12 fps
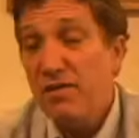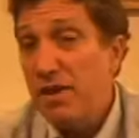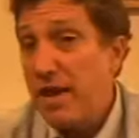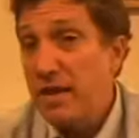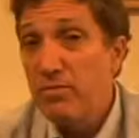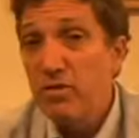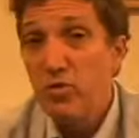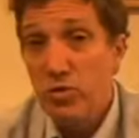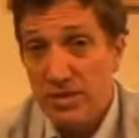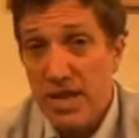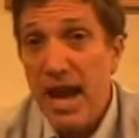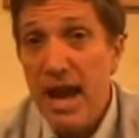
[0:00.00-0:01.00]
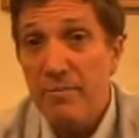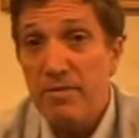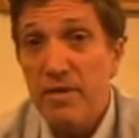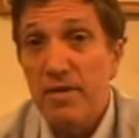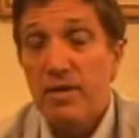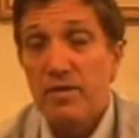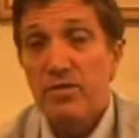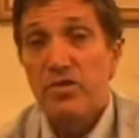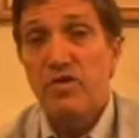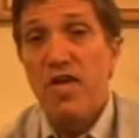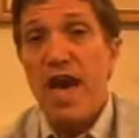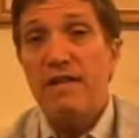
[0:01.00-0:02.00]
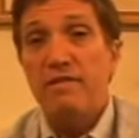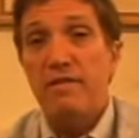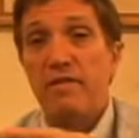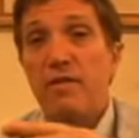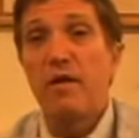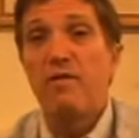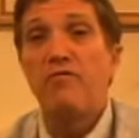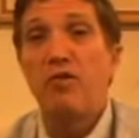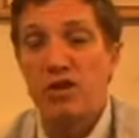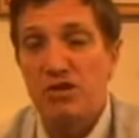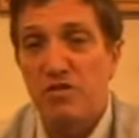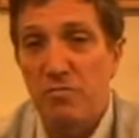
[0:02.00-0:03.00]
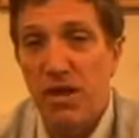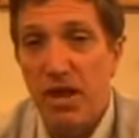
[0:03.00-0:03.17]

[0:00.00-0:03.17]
they're not able to adapt to that rush of